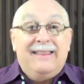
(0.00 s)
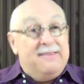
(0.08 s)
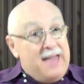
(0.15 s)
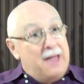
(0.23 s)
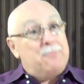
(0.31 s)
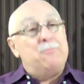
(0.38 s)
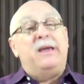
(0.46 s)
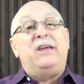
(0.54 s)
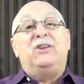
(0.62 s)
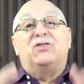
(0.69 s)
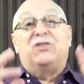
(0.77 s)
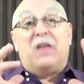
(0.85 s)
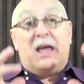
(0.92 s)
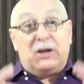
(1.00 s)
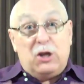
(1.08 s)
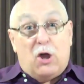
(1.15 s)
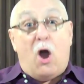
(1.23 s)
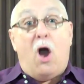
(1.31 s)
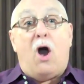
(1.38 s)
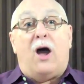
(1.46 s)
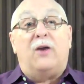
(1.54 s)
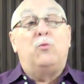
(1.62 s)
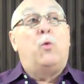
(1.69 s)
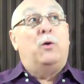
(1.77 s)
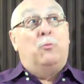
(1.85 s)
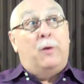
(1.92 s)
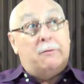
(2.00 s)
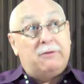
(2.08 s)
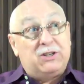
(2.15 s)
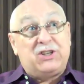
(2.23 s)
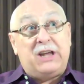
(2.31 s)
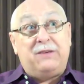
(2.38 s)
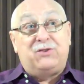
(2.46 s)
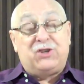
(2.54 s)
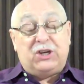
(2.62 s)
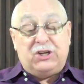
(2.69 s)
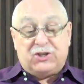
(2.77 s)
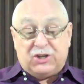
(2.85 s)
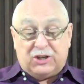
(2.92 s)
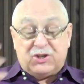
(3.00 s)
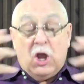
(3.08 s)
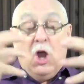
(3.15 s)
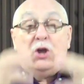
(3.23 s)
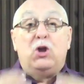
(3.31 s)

That means that God, when we receive Jesus,